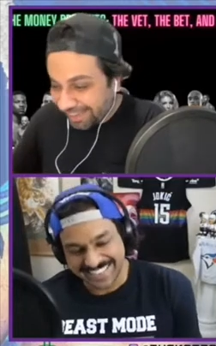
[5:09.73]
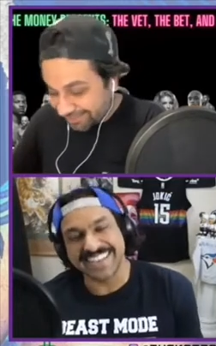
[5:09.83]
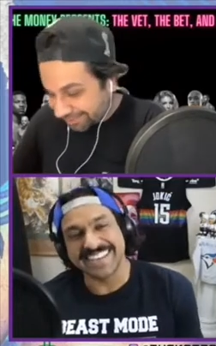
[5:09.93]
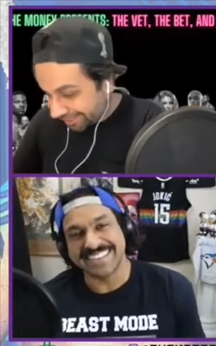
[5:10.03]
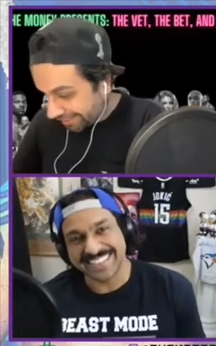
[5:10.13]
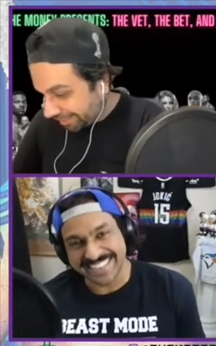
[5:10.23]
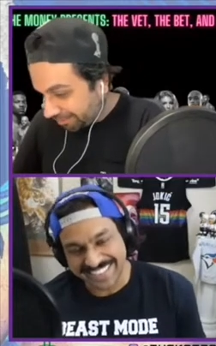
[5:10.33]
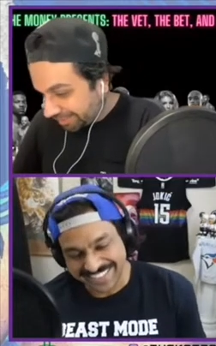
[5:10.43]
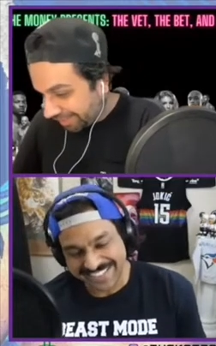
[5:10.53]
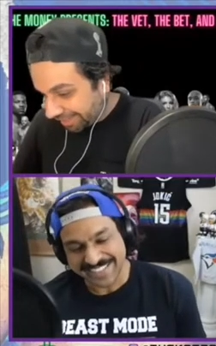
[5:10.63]
Speaker 1: Uh, looking it
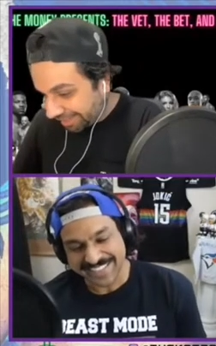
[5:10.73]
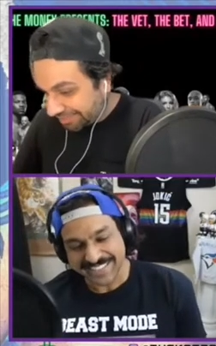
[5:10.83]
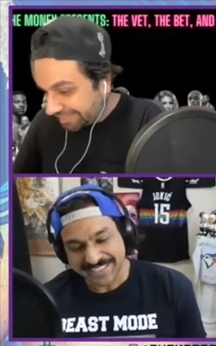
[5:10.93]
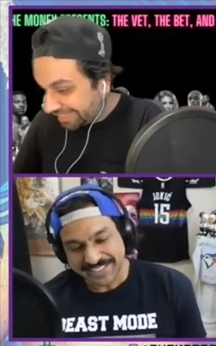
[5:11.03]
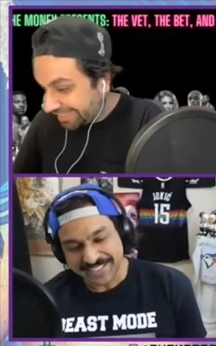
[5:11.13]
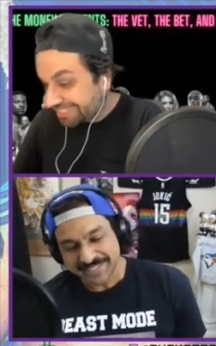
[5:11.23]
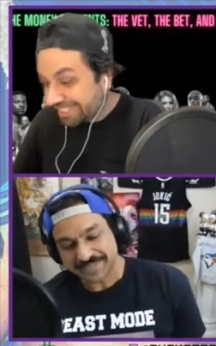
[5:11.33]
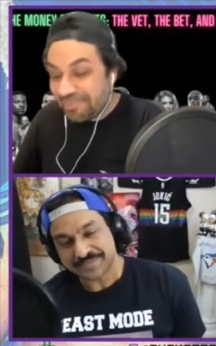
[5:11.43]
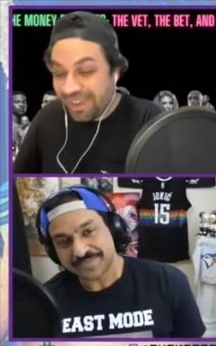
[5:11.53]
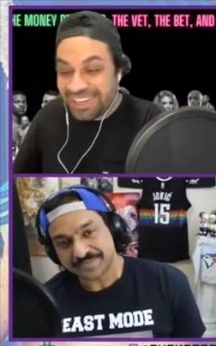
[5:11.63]
up live, he is a
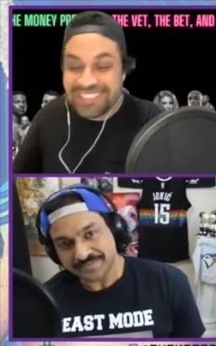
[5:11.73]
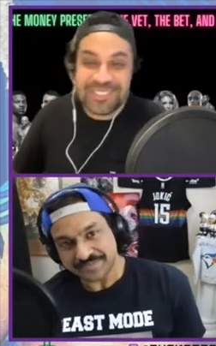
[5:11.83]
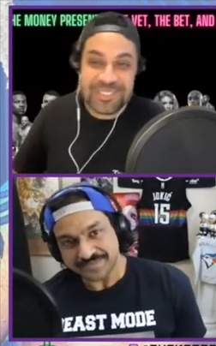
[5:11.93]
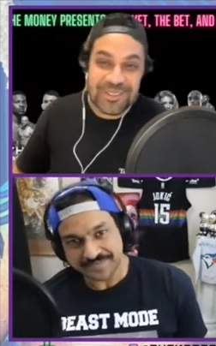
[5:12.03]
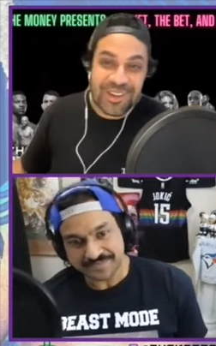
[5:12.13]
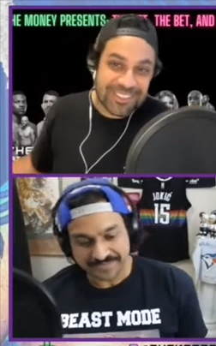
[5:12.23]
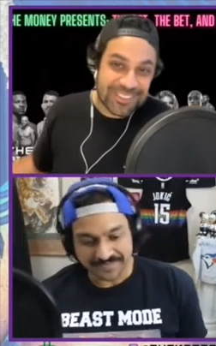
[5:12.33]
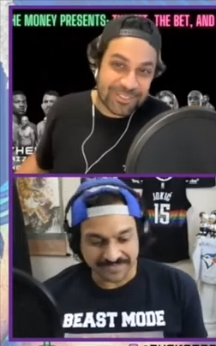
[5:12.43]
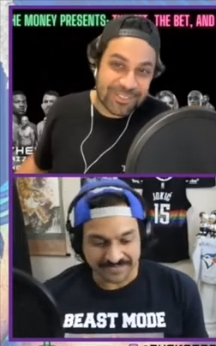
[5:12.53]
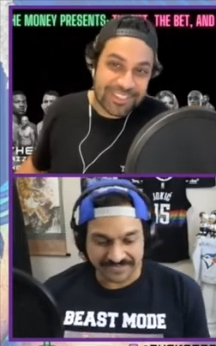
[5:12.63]
minus
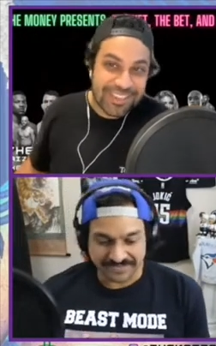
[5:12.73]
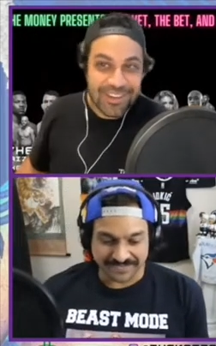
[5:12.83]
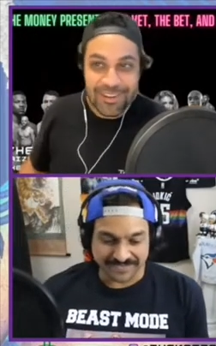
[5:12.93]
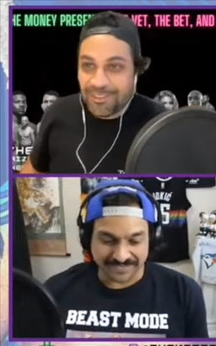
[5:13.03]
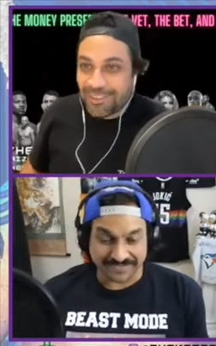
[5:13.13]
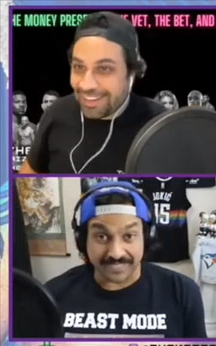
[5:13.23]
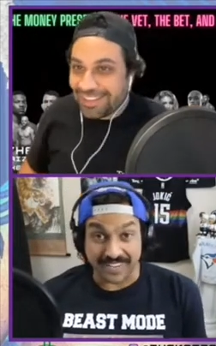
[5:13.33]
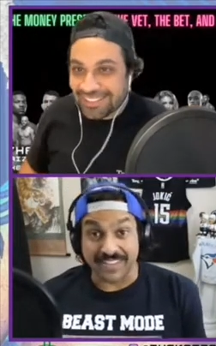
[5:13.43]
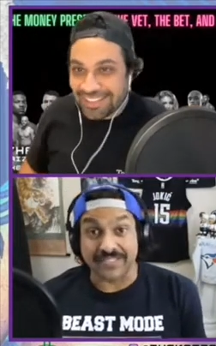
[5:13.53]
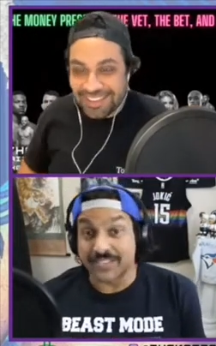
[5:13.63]
200. Right. If
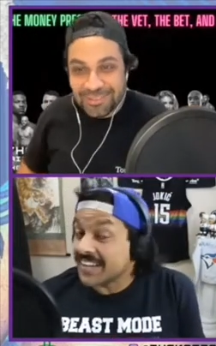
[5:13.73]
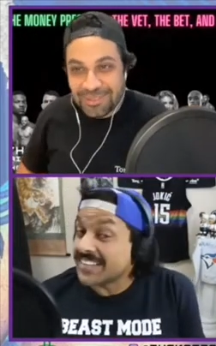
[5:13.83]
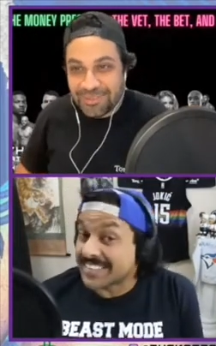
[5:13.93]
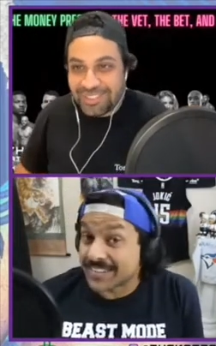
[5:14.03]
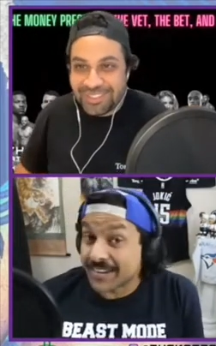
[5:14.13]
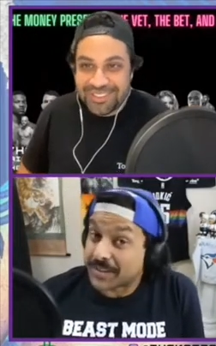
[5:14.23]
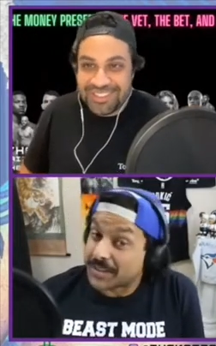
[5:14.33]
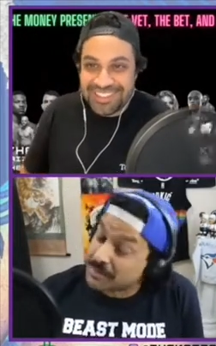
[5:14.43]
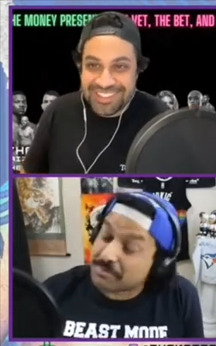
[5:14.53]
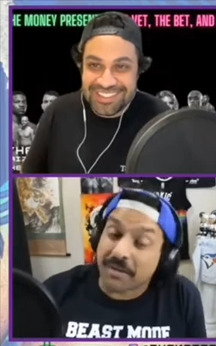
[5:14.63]
you guys didn't know, he was
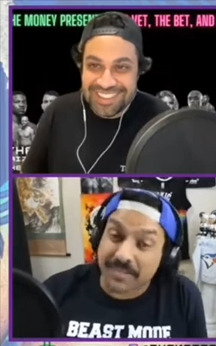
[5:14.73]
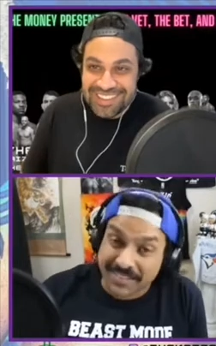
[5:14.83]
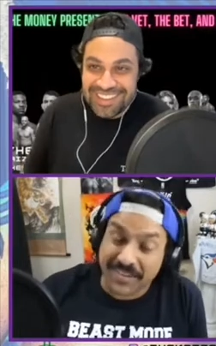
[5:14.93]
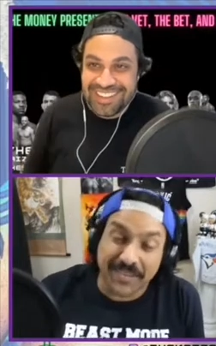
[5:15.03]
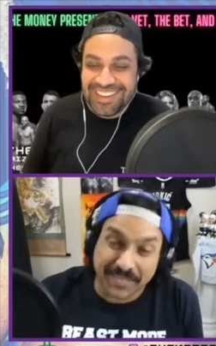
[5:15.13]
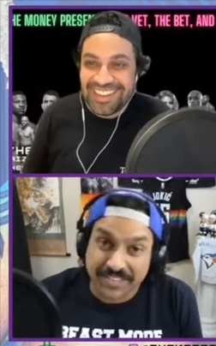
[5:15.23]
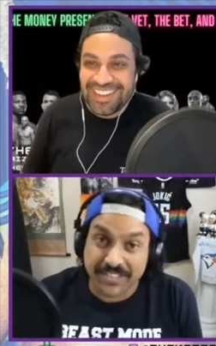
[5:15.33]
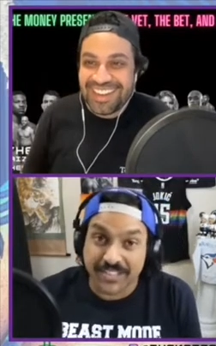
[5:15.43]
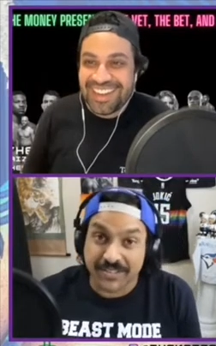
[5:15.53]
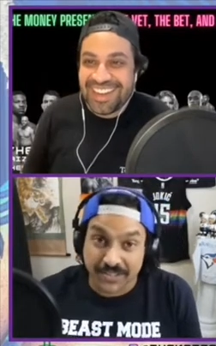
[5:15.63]
probably
Speaker 2: going to call me a cheater
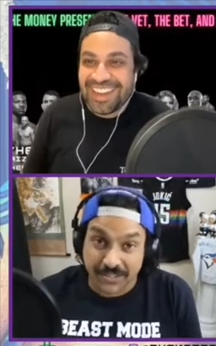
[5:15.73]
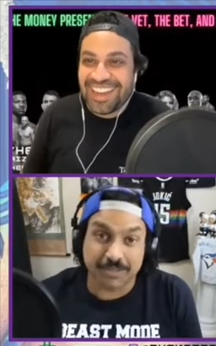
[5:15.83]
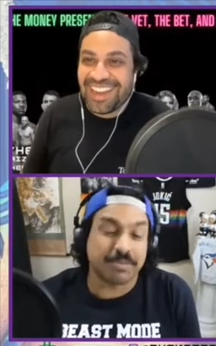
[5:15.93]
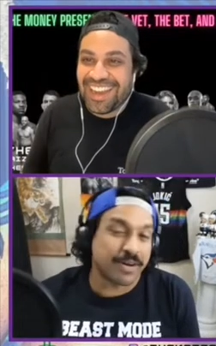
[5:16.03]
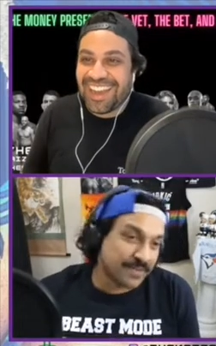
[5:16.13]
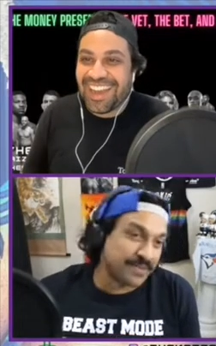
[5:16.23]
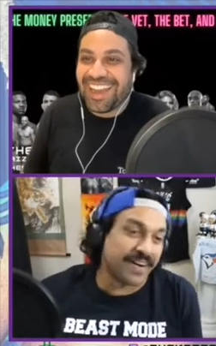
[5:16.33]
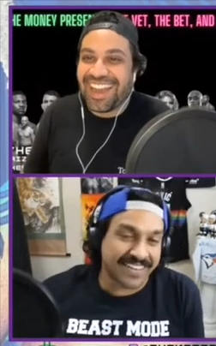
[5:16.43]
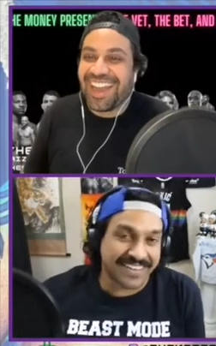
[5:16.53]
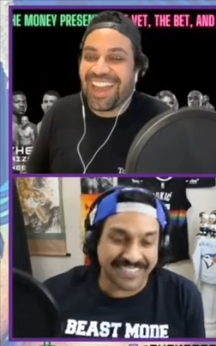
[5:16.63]
at this point and walk
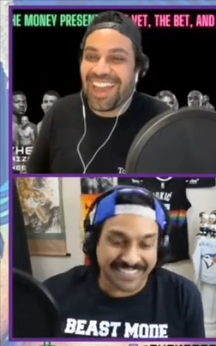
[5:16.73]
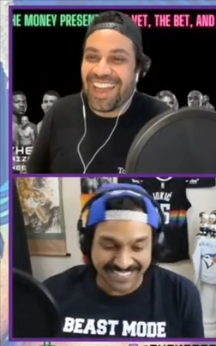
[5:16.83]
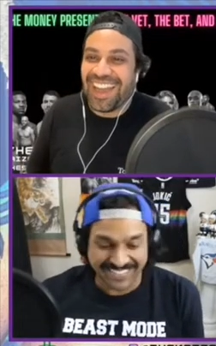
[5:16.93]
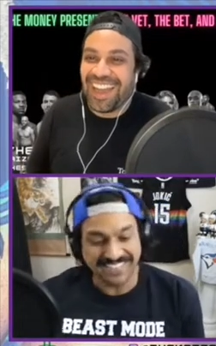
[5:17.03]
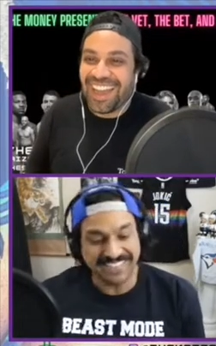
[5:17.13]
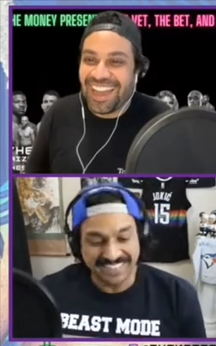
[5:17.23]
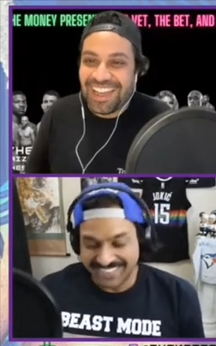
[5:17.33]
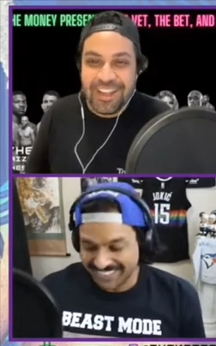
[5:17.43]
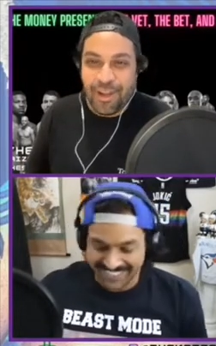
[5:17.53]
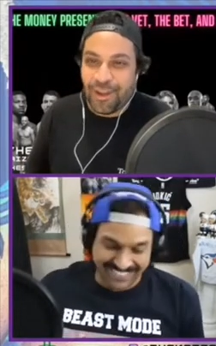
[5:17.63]
out
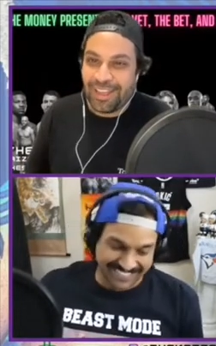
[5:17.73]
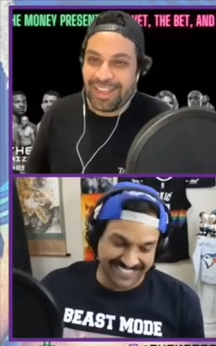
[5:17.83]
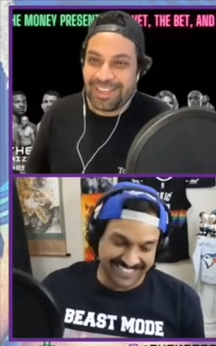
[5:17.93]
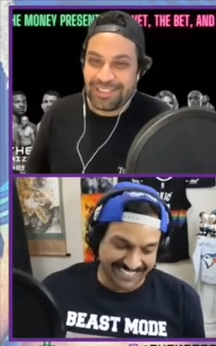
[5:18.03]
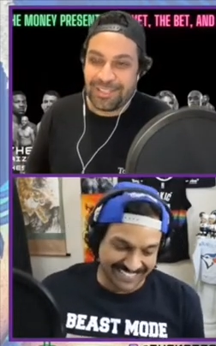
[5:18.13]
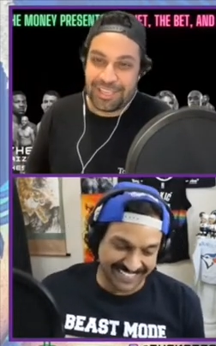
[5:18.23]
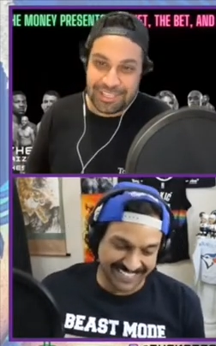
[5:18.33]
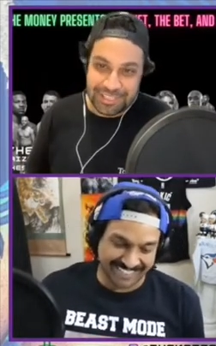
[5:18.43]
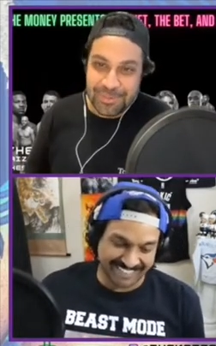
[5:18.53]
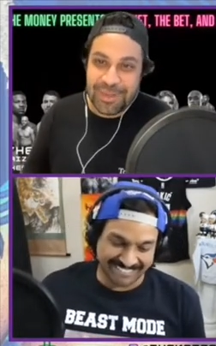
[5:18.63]
Speaker 1: oh, hey, you,
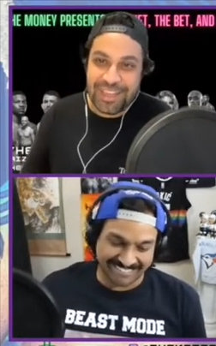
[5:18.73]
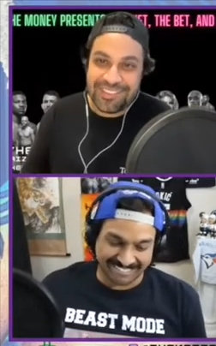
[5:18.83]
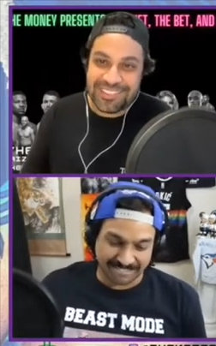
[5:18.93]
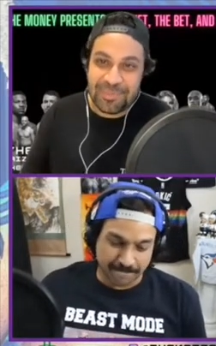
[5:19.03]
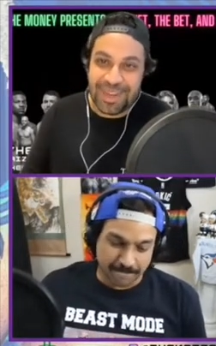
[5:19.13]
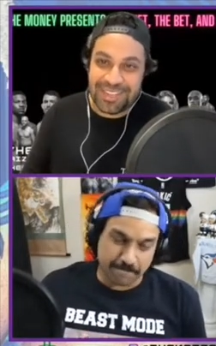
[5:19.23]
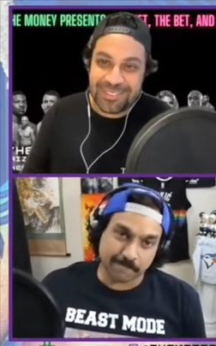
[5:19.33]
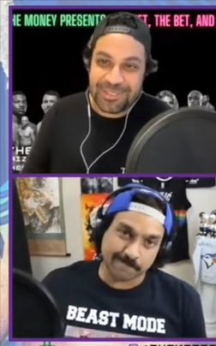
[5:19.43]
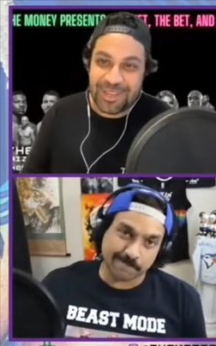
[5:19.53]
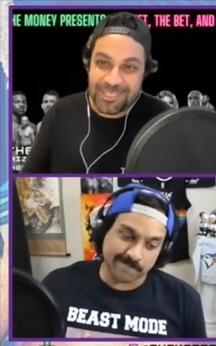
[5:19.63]
you nailed this minus
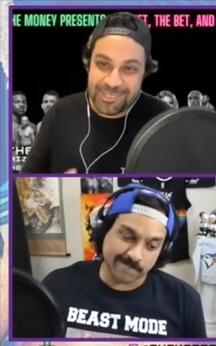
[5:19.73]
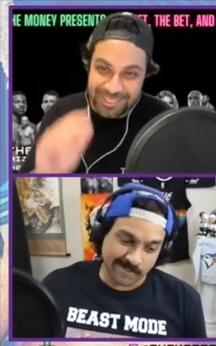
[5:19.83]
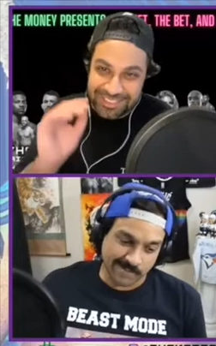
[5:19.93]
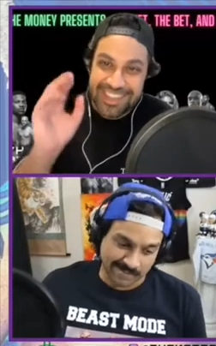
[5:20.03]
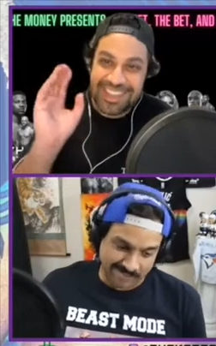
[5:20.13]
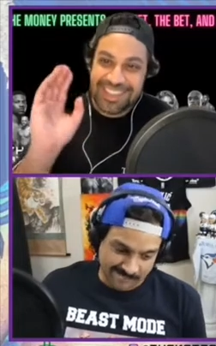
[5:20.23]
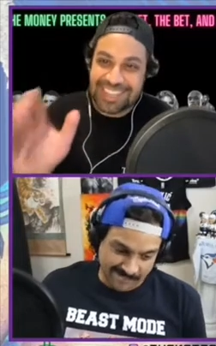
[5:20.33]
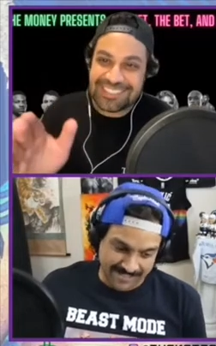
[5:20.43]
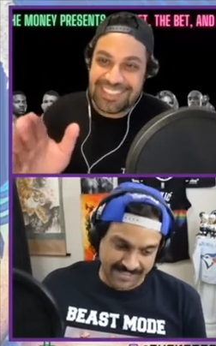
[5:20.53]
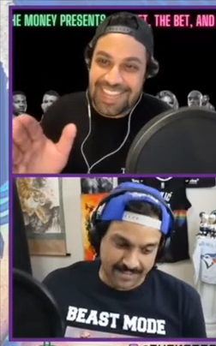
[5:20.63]
200. That's